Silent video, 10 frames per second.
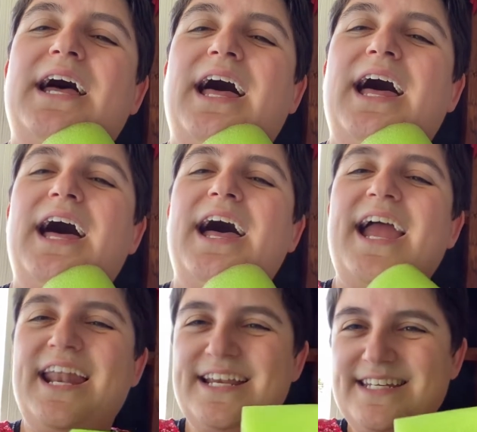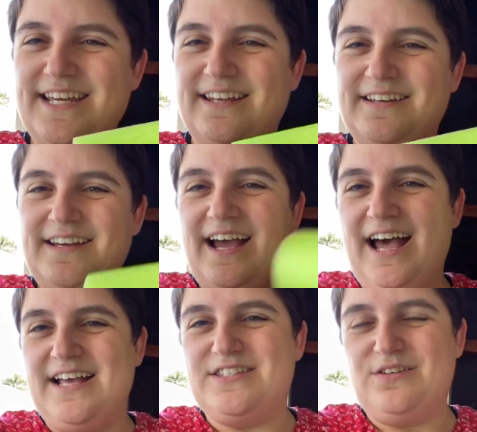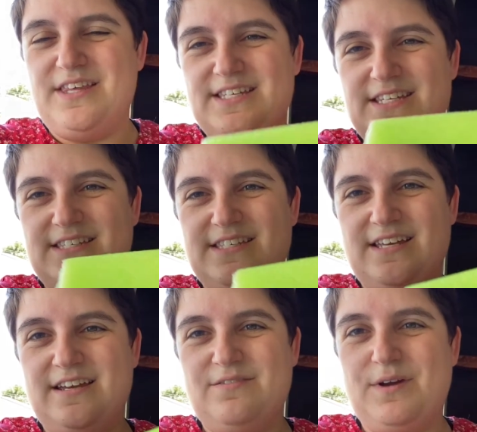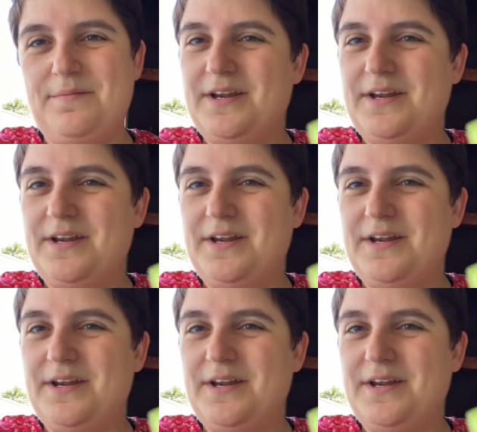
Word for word: Uh, and I did. Uh, so this is what I'm